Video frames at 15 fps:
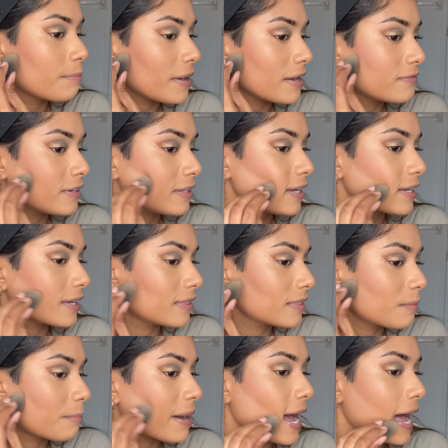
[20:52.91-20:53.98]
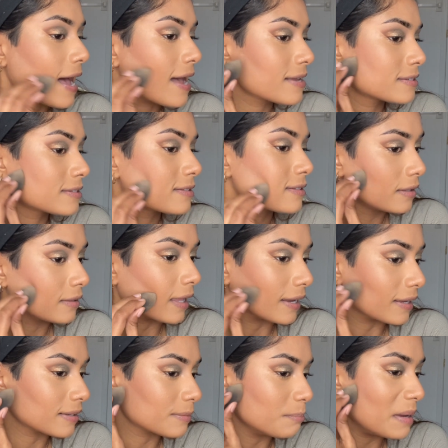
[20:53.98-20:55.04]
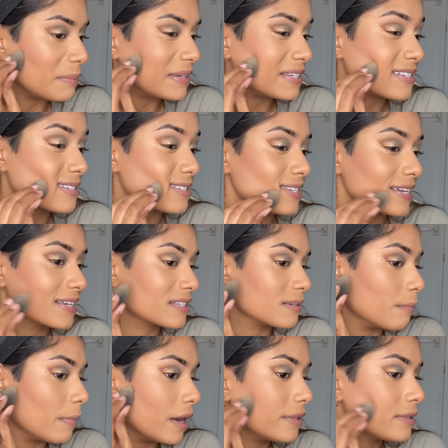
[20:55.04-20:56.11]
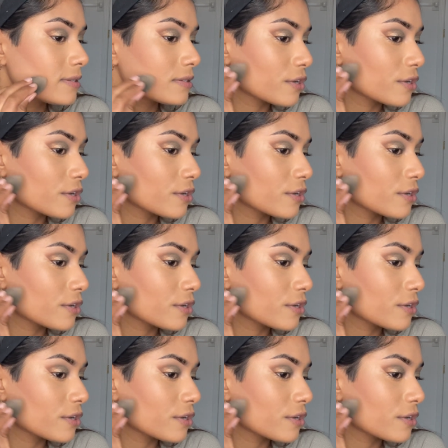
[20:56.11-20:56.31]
I feel like in the past like maybe 6 months,